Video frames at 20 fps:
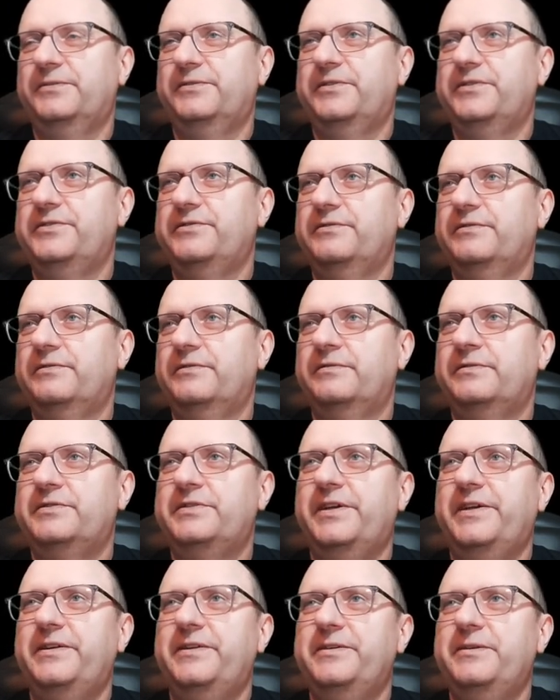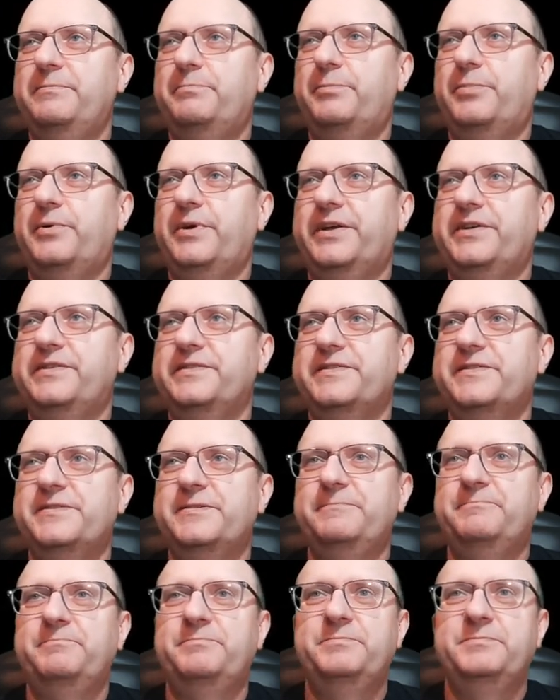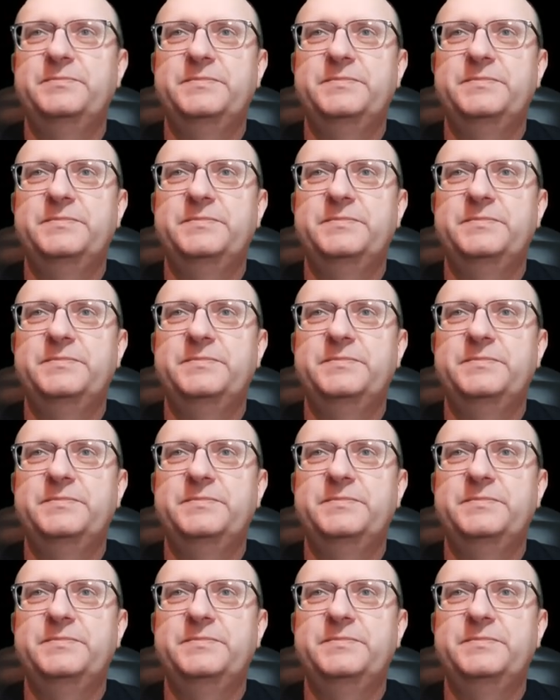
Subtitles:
on your daily practice.